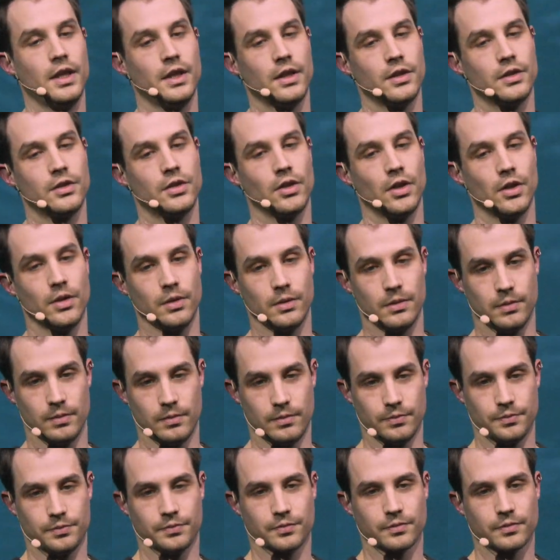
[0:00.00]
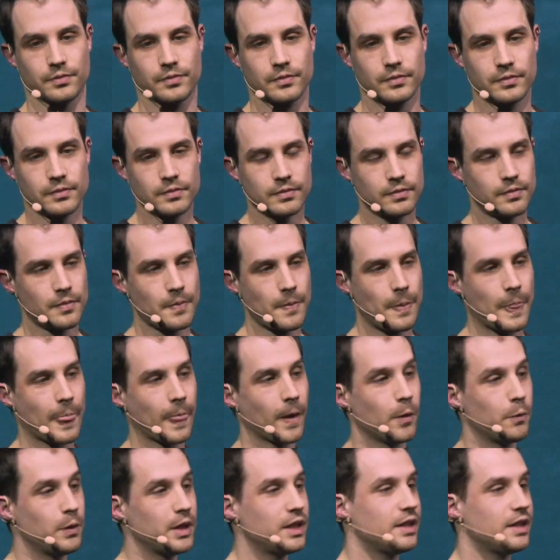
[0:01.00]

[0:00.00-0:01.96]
So we